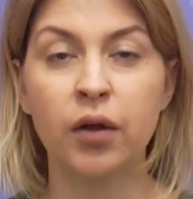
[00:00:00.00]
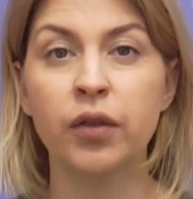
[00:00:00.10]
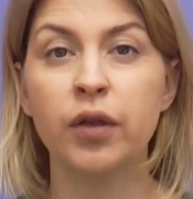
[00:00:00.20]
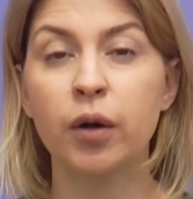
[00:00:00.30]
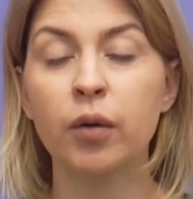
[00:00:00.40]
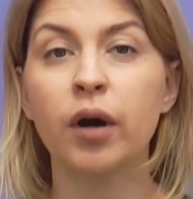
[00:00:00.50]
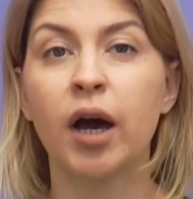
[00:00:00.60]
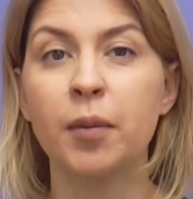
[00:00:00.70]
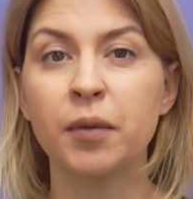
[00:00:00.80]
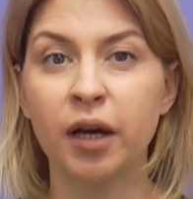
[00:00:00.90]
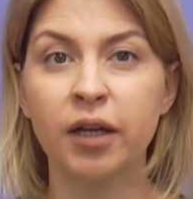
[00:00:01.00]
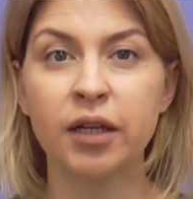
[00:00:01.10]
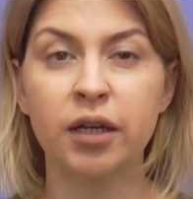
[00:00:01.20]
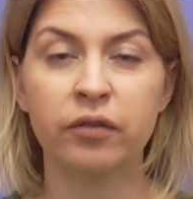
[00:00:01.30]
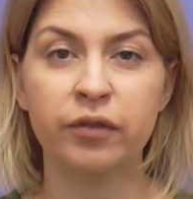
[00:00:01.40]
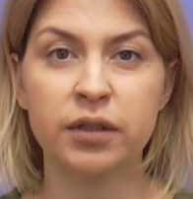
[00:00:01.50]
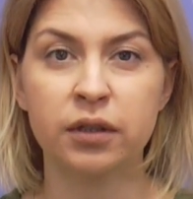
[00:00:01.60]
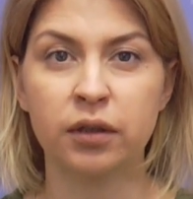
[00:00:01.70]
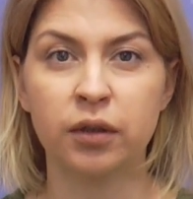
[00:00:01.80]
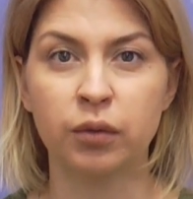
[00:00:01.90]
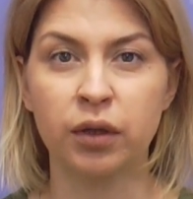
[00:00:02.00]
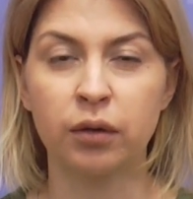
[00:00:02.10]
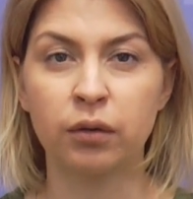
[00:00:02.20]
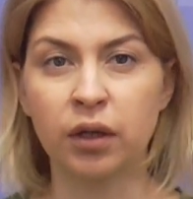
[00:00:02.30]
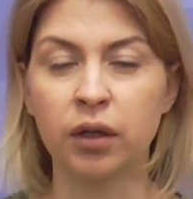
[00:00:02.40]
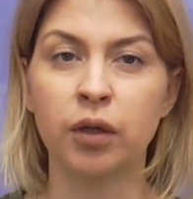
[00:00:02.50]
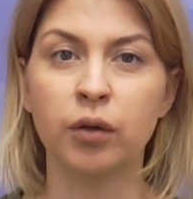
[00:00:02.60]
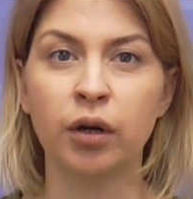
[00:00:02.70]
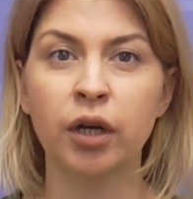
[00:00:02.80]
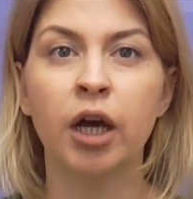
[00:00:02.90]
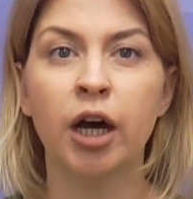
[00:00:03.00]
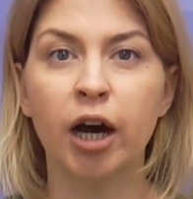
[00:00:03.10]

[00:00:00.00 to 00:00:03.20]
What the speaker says: Although I'm not here physically with you in New York,